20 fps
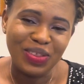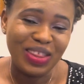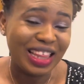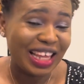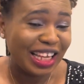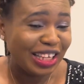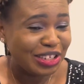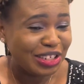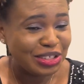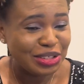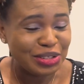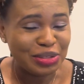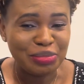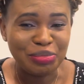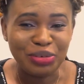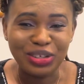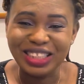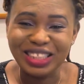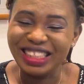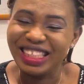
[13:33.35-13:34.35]
Thank you so
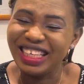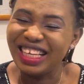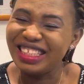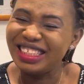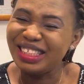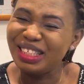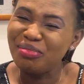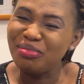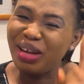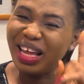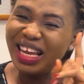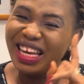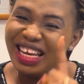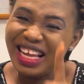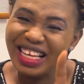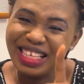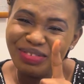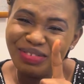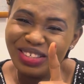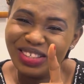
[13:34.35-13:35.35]
much. Till I see my
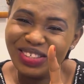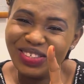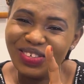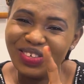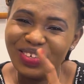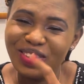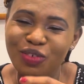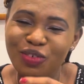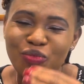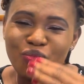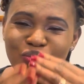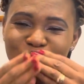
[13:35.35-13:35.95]
next video.